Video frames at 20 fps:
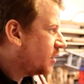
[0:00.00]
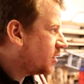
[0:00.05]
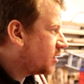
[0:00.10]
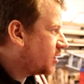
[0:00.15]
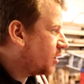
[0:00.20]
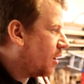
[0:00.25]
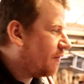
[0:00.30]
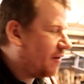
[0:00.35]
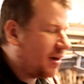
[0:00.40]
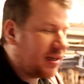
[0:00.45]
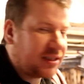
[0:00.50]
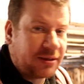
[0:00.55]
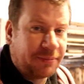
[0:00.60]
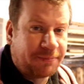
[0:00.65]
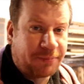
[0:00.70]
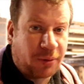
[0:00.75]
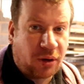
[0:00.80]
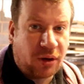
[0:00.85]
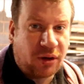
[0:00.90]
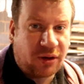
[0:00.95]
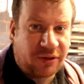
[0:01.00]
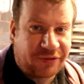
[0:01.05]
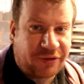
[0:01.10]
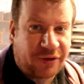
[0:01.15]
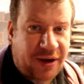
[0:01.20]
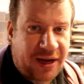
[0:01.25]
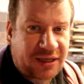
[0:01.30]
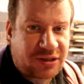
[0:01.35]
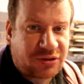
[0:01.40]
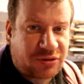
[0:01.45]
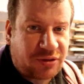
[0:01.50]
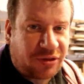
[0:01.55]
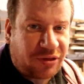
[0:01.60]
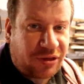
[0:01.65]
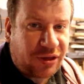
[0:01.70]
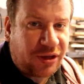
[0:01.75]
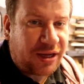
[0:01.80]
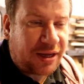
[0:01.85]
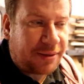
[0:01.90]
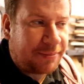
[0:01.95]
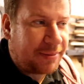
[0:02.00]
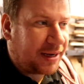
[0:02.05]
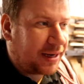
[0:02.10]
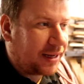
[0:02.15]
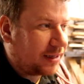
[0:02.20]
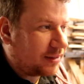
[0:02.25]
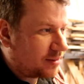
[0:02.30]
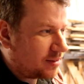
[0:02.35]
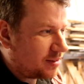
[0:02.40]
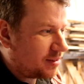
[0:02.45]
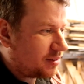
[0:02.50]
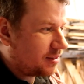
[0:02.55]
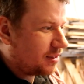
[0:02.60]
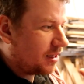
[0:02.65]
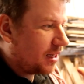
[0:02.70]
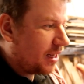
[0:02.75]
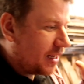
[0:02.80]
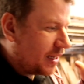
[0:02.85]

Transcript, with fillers: So I've had to boil for an extra 30 minutes